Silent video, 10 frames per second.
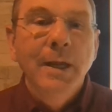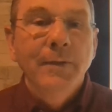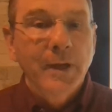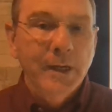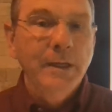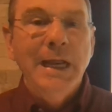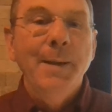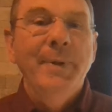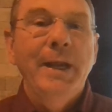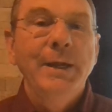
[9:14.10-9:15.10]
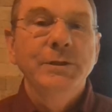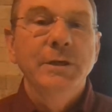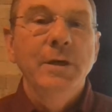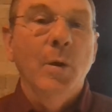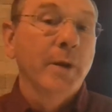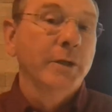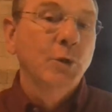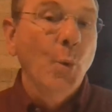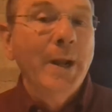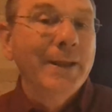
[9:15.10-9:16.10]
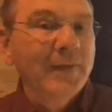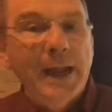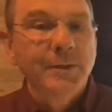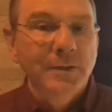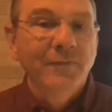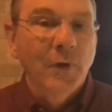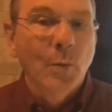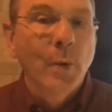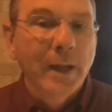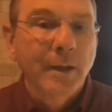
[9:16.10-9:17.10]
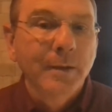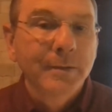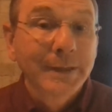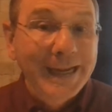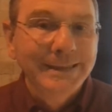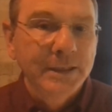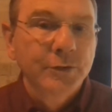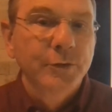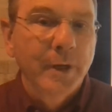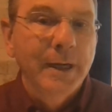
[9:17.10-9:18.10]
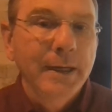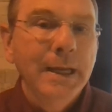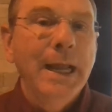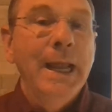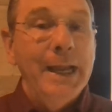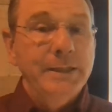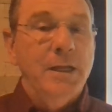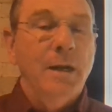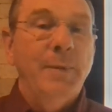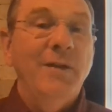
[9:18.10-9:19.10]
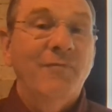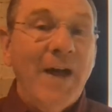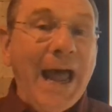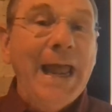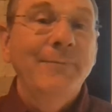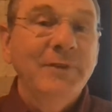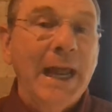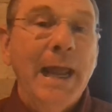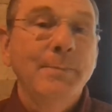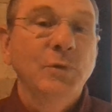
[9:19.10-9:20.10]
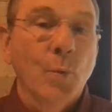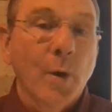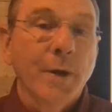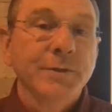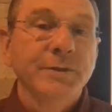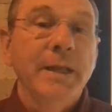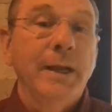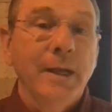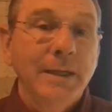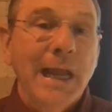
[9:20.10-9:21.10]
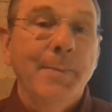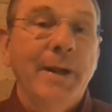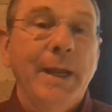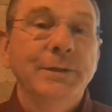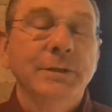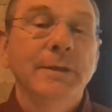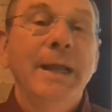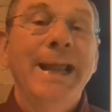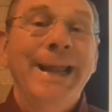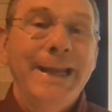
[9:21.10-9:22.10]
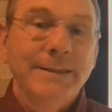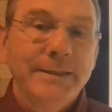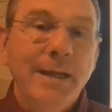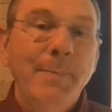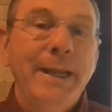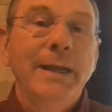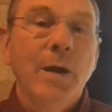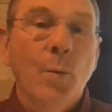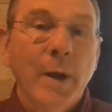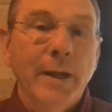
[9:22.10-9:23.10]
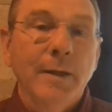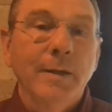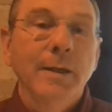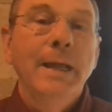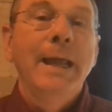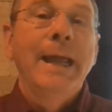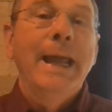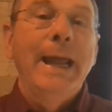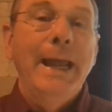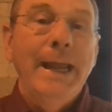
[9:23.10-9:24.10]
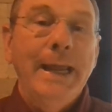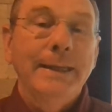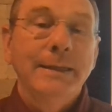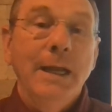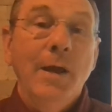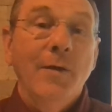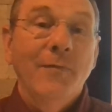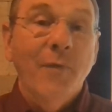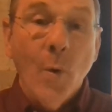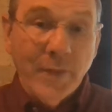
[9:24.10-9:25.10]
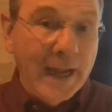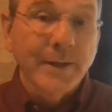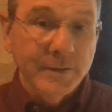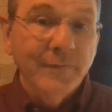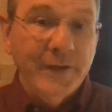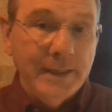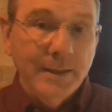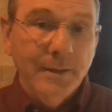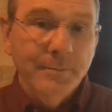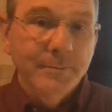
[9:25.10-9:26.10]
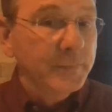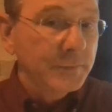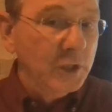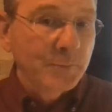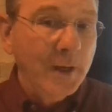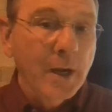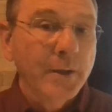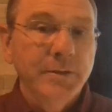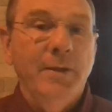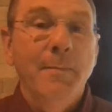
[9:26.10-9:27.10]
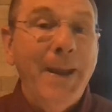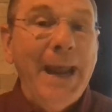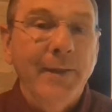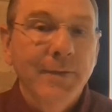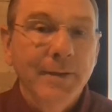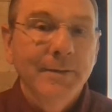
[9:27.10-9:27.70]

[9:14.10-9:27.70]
the contamination on a 20,000 foot well casing string is going to be 5 times worse than the contamination in cementing a well at 4,000 feet, just because of the math.